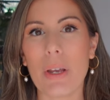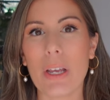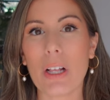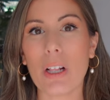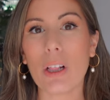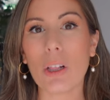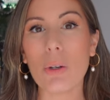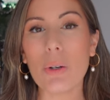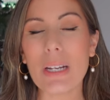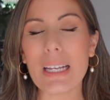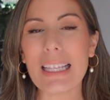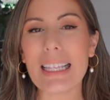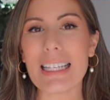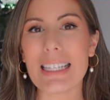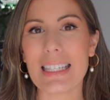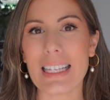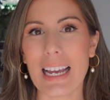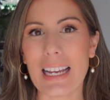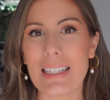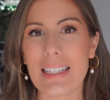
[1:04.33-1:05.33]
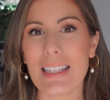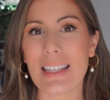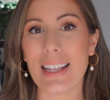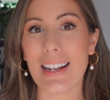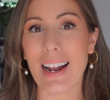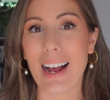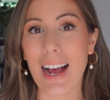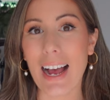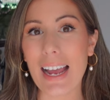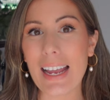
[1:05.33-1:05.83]
including the sizing that
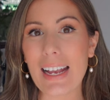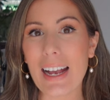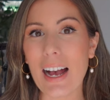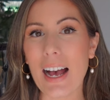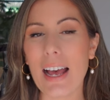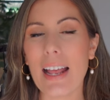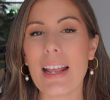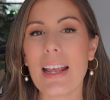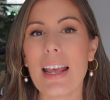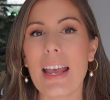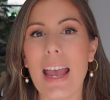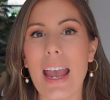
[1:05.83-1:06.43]
I got.